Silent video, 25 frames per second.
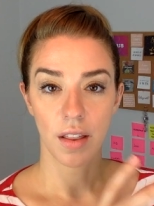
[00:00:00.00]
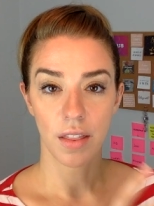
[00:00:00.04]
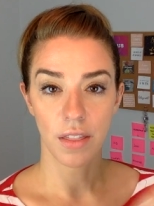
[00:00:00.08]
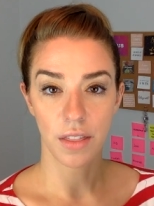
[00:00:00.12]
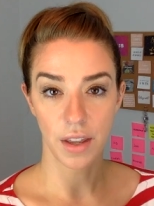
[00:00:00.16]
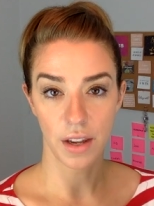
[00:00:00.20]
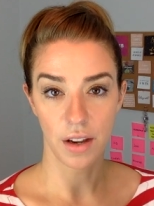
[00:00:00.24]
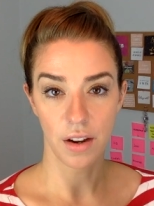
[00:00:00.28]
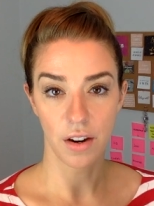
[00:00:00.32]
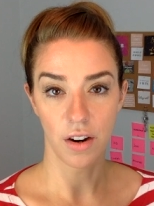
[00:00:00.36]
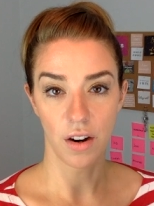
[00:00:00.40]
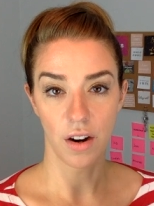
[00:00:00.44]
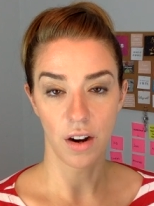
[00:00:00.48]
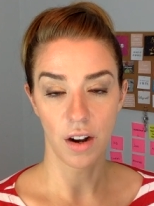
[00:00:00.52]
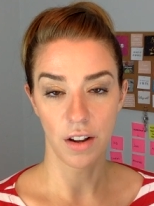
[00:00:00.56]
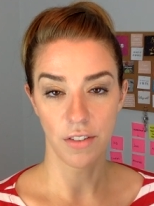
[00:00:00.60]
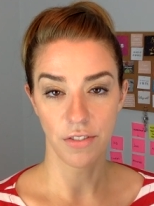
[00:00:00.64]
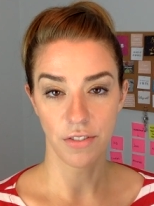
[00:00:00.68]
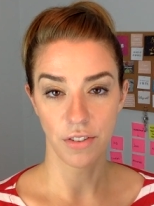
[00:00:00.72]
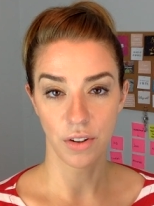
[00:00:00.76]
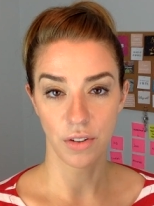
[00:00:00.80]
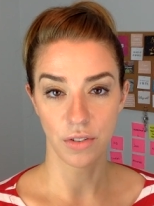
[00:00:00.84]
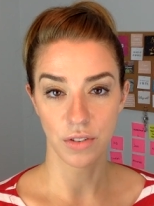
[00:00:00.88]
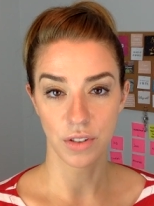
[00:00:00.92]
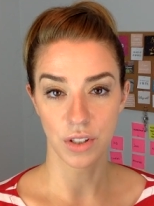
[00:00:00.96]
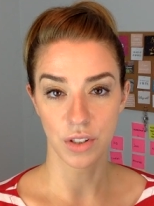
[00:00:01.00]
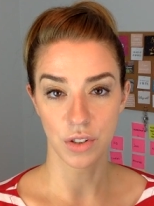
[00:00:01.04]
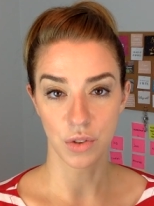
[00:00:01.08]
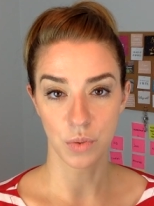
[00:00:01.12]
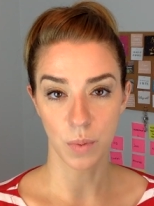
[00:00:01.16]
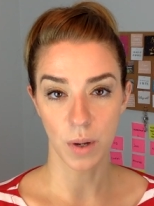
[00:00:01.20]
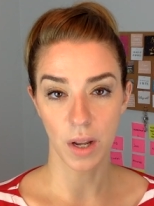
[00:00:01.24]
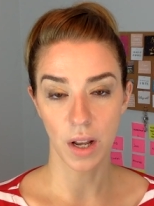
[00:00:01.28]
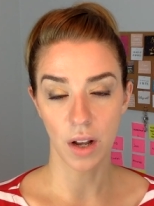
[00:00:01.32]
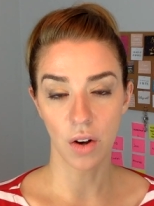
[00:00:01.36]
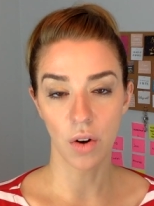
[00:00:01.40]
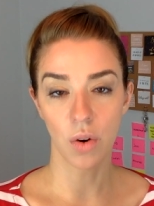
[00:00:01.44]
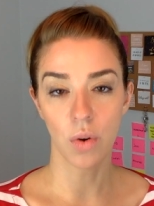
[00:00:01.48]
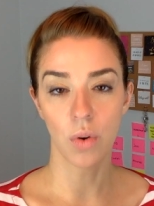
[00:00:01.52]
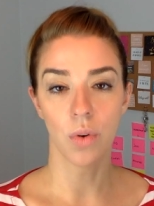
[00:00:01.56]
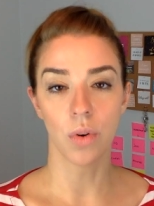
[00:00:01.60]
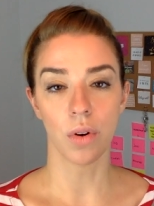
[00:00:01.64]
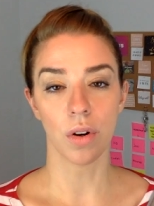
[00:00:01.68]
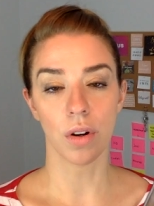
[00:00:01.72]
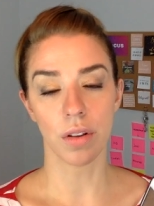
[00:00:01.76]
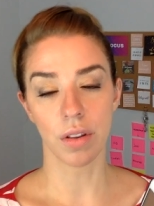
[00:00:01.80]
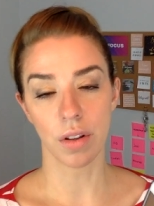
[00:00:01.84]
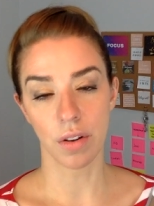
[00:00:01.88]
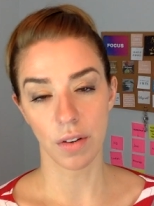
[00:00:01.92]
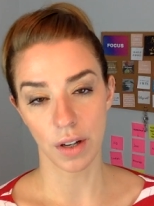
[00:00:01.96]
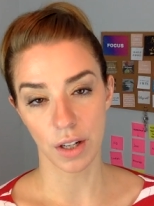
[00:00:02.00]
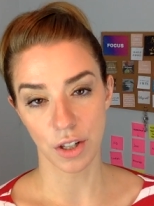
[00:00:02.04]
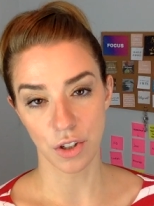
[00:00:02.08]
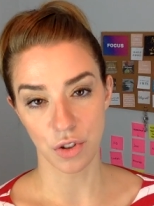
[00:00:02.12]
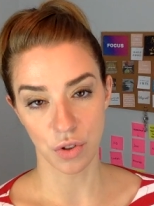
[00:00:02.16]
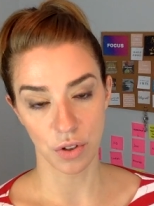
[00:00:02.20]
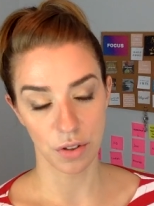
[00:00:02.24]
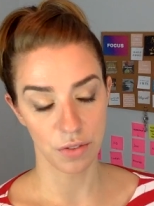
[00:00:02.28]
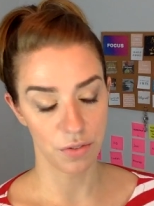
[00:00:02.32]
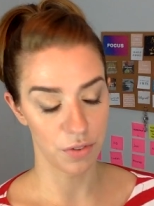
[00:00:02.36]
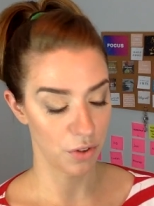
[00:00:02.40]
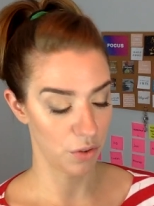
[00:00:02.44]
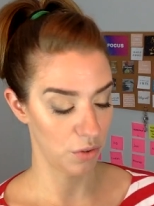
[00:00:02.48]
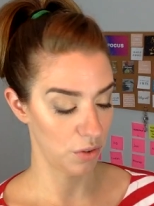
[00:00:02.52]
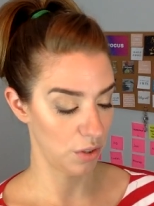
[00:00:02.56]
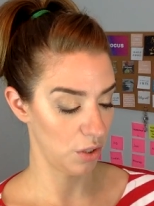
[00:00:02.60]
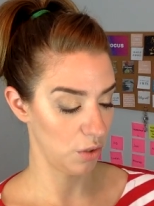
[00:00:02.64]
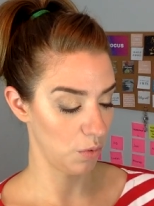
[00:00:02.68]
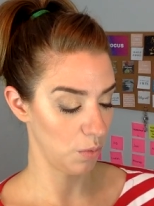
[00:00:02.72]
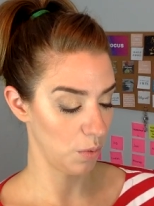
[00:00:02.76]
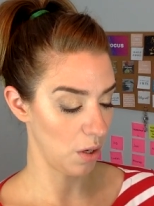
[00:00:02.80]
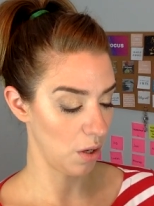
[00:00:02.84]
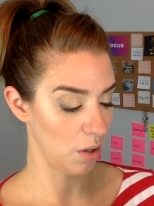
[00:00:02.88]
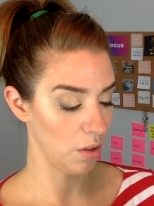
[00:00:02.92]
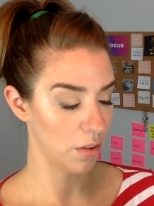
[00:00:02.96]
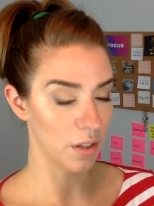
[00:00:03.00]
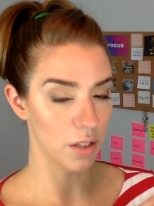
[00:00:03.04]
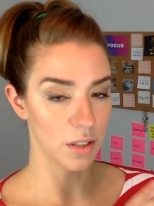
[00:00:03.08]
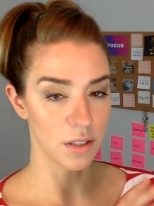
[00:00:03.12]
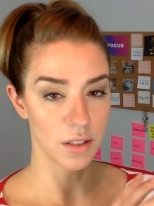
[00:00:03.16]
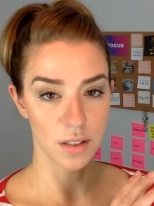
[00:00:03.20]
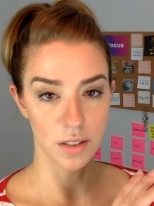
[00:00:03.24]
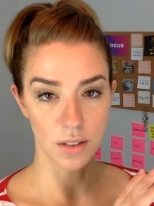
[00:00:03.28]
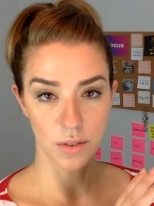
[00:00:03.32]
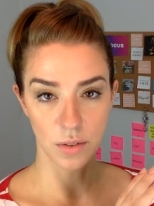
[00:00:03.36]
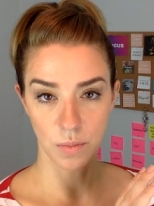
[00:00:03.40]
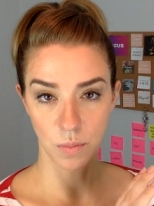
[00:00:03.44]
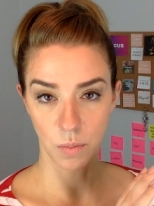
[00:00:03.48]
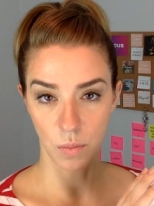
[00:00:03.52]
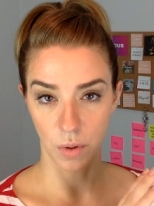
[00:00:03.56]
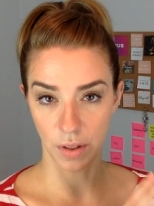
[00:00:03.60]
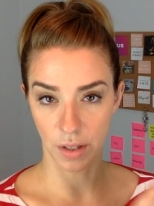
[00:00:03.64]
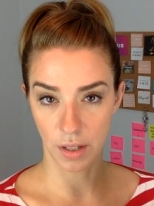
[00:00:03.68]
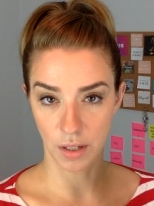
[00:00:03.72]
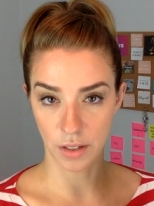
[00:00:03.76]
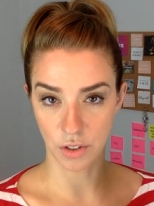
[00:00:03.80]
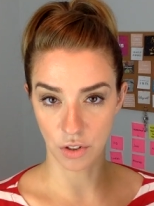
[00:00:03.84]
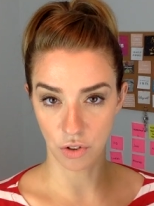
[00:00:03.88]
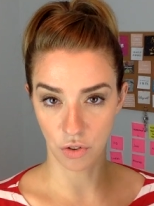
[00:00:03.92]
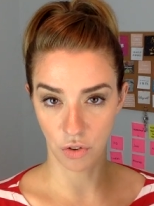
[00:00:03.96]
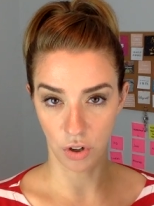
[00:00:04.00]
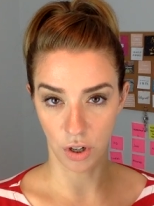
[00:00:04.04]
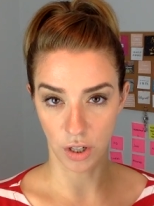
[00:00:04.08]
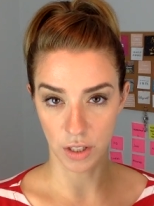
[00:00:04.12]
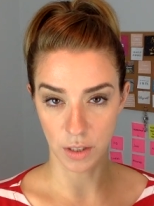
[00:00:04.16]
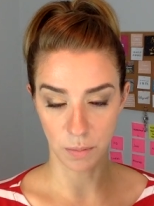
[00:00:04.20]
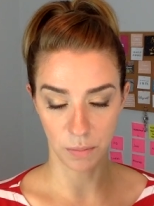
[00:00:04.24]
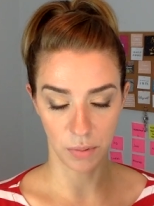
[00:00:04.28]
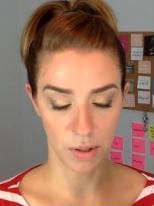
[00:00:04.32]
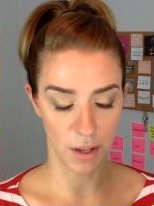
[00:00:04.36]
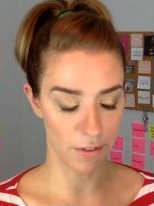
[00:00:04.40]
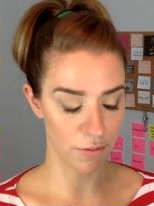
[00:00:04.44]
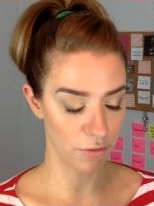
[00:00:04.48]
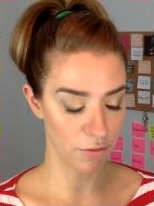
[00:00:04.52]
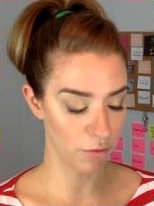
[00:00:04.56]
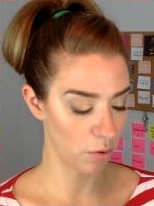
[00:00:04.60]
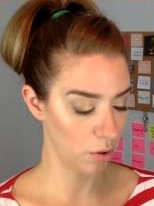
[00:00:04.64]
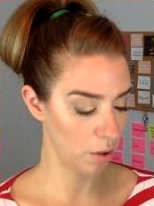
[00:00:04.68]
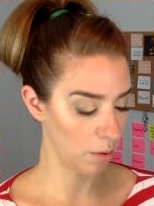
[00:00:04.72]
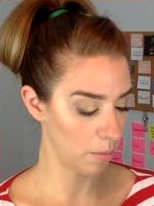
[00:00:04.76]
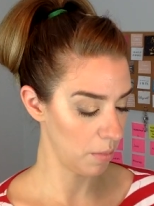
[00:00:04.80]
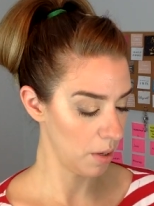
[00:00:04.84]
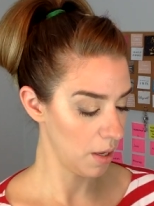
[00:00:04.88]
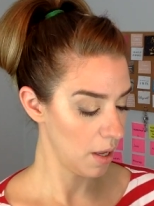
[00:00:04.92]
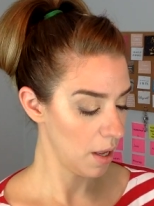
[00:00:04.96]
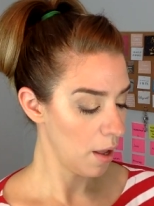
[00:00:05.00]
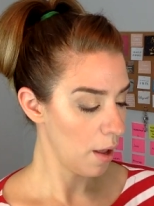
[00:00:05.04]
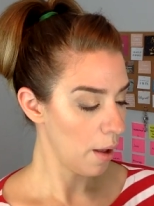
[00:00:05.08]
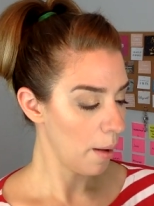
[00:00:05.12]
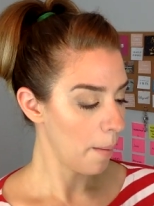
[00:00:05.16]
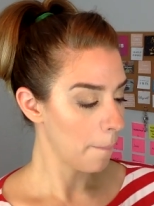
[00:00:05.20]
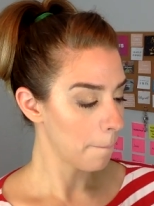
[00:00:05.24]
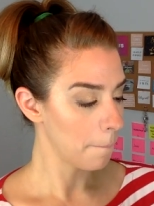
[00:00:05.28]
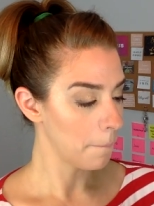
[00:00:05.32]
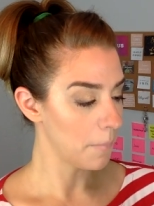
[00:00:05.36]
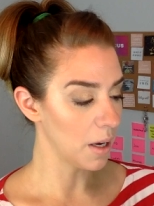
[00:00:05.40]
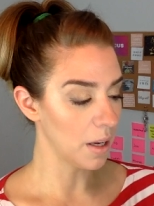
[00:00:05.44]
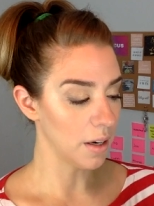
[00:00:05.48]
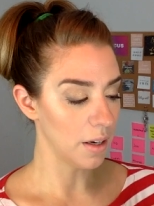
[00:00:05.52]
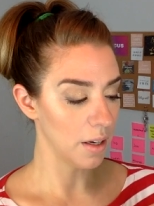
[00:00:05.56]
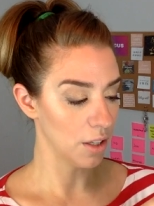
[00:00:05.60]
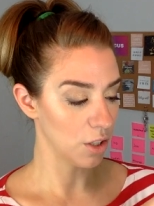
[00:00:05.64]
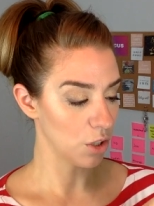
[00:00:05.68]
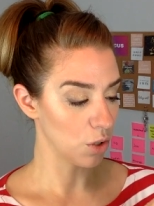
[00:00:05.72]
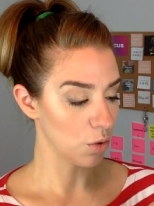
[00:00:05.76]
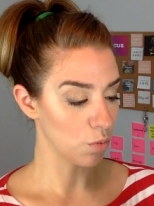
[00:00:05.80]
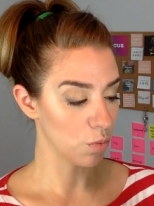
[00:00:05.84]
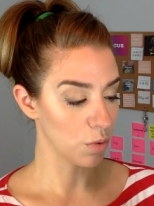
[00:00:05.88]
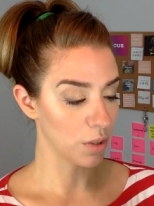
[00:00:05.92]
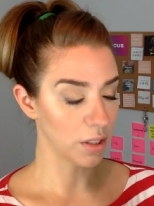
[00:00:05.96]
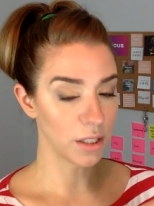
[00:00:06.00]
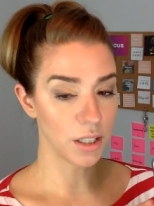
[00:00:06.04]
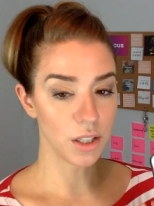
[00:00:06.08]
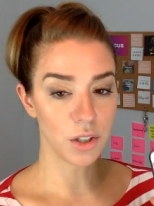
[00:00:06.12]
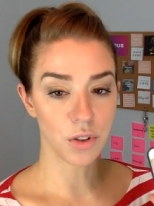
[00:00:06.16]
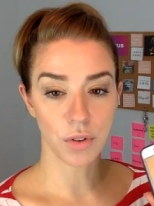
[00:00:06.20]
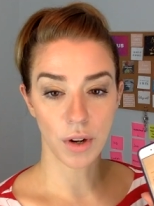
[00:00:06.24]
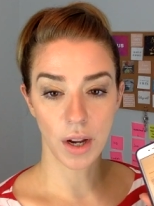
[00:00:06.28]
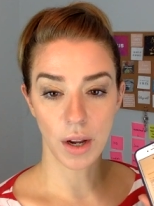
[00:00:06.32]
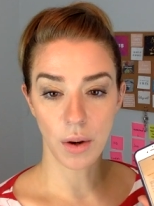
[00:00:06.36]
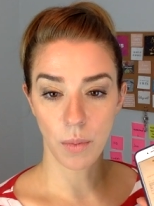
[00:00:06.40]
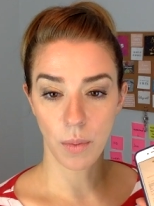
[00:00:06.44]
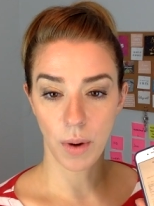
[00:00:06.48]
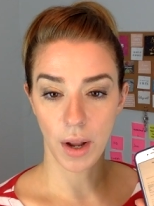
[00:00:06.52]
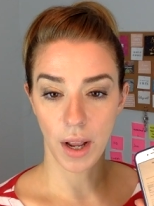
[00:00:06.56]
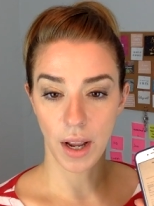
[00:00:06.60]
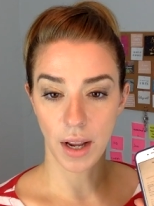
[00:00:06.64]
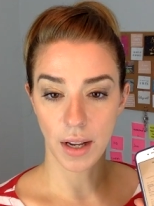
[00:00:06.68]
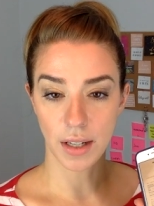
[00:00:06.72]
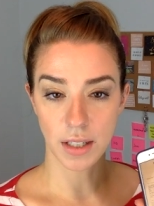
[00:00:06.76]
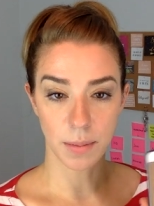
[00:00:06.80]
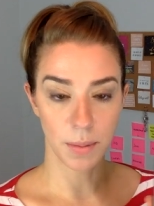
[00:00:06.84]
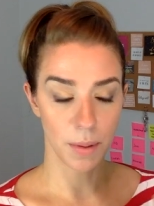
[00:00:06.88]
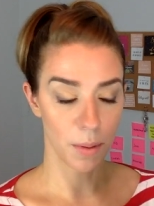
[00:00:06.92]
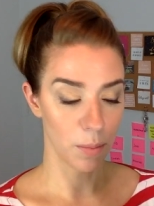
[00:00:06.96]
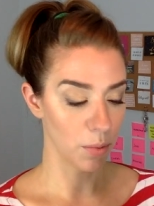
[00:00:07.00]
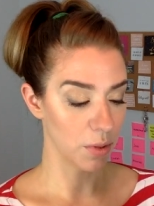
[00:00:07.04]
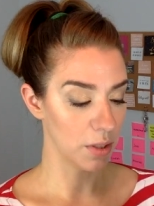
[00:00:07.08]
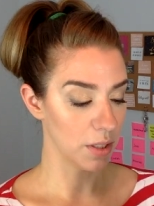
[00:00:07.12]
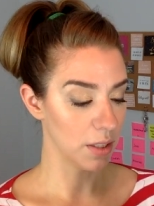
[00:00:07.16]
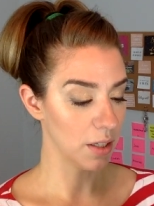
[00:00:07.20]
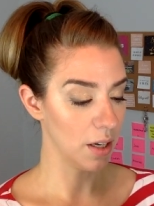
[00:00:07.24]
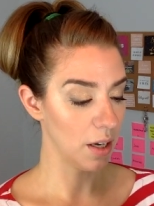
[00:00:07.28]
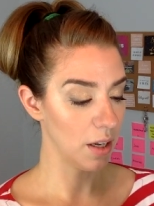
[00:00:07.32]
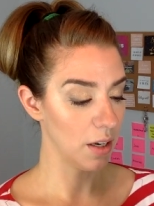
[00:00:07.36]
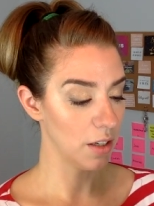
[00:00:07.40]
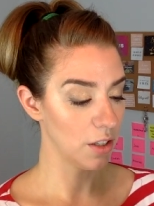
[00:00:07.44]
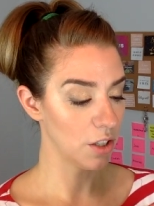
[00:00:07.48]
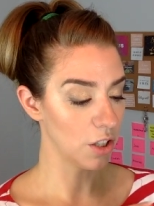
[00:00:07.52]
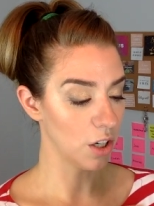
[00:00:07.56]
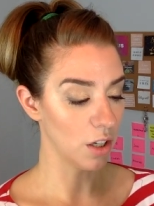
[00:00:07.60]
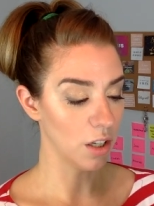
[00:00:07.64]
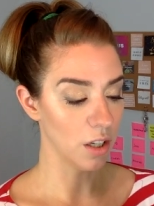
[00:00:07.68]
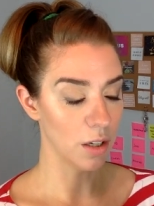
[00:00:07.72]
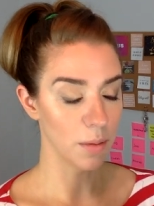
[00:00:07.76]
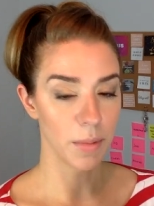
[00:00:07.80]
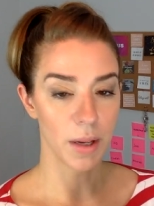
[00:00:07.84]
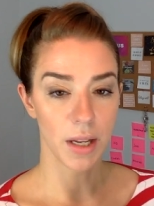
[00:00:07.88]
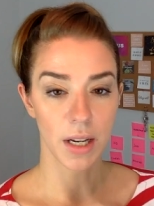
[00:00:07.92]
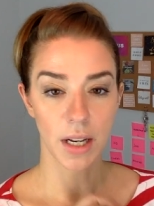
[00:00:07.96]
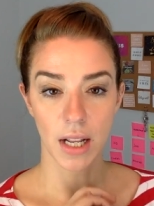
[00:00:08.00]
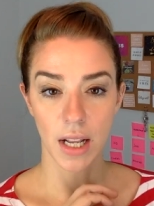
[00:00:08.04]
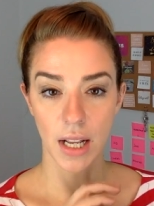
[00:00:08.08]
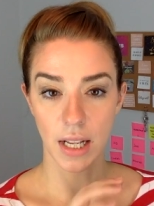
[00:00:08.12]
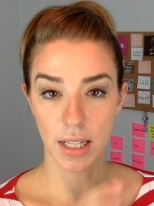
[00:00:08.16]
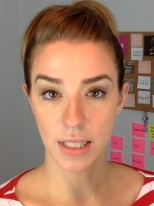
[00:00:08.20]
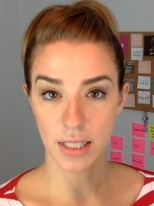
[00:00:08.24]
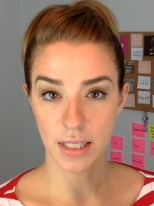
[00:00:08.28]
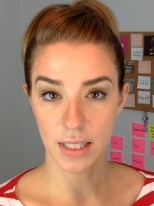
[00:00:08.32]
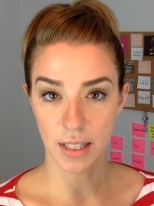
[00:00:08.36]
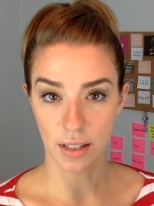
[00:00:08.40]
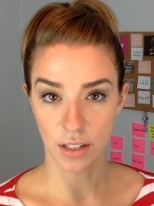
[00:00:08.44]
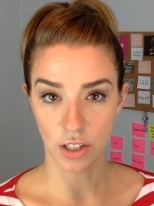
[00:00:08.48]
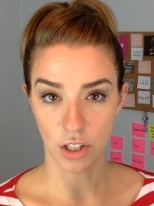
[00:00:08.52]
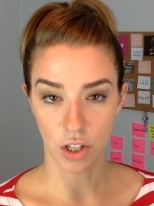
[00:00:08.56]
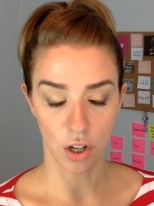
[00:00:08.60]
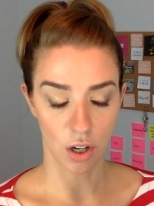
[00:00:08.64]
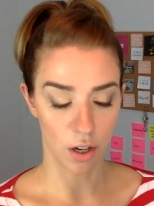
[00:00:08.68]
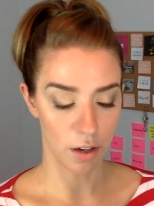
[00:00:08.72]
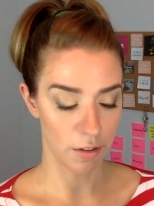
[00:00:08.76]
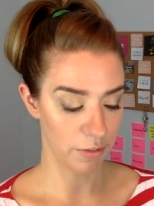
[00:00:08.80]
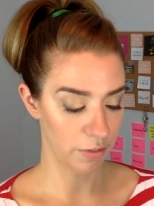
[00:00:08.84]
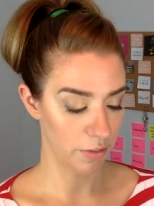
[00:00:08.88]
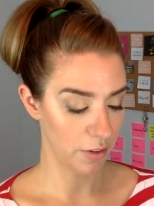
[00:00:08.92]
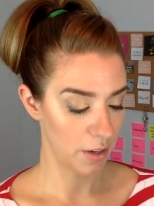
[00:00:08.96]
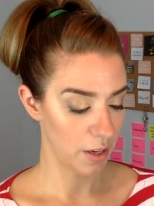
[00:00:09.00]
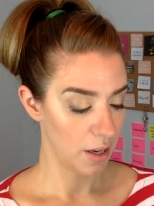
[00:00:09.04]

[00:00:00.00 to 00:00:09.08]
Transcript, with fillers: their iPhones as well or their Android phones as well. This is one that is across platform, but is a really great way to be able to sign a document and send it off.